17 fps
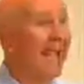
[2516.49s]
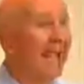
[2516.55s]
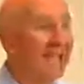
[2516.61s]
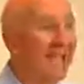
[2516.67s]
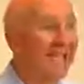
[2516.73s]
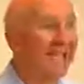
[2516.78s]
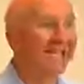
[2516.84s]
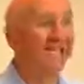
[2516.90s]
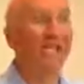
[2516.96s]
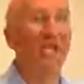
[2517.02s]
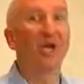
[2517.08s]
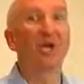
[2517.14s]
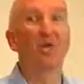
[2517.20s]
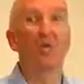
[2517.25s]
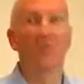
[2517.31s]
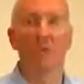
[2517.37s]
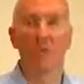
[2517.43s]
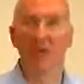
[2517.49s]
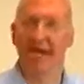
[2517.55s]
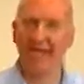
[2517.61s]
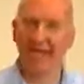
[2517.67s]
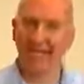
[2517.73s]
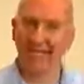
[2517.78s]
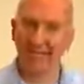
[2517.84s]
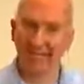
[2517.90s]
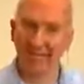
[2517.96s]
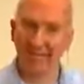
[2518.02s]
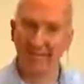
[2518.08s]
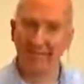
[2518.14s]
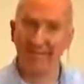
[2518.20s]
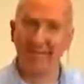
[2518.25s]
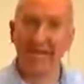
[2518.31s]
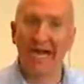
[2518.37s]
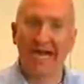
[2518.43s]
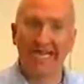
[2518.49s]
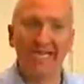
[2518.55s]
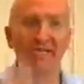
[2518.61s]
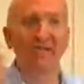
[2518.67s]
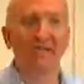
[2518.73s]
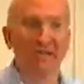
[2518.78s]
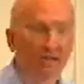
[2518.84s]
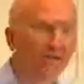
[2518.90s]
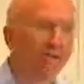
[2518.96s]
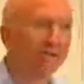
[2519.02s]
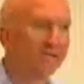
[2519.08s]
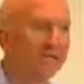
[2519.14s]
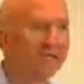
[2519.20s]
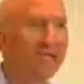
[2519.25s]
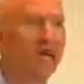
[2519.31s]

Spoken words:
and why. I can look in the